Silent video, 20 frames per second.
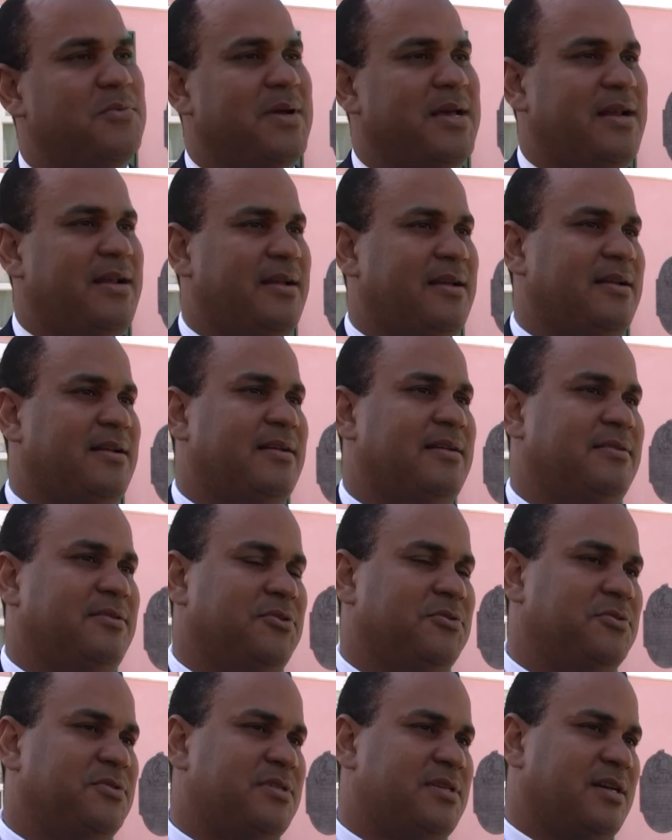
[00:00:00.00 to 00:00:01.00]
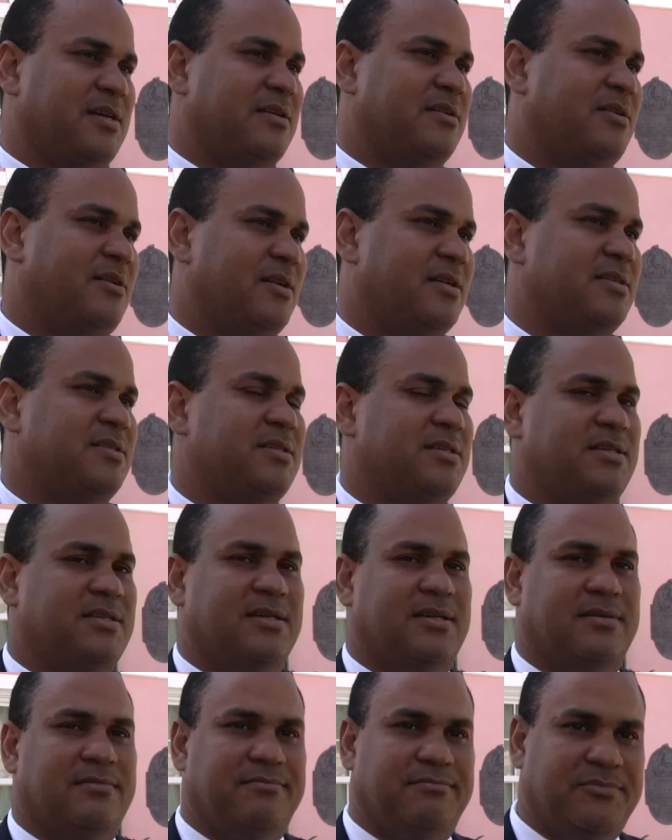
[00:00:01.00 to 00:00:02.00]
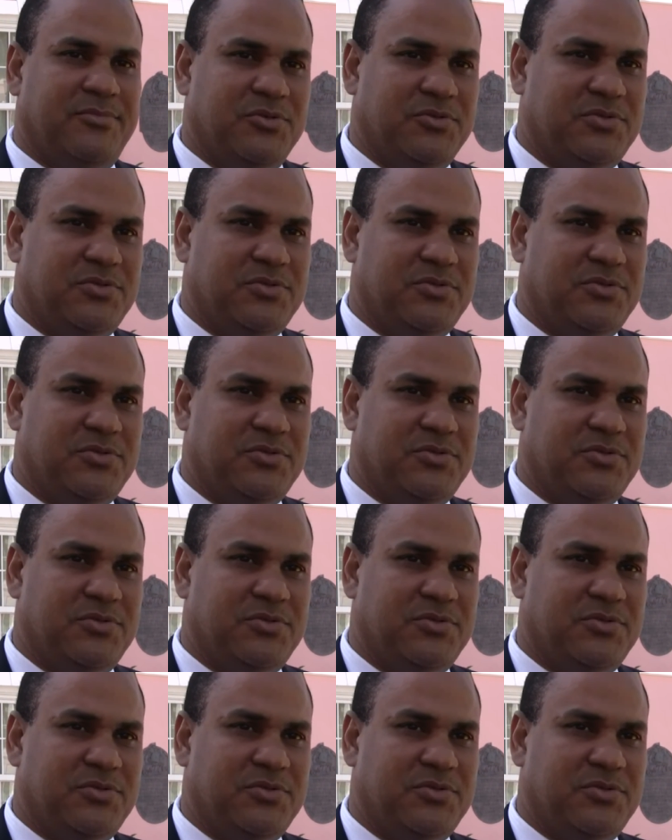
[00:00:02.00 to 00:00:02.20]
went in and used technology and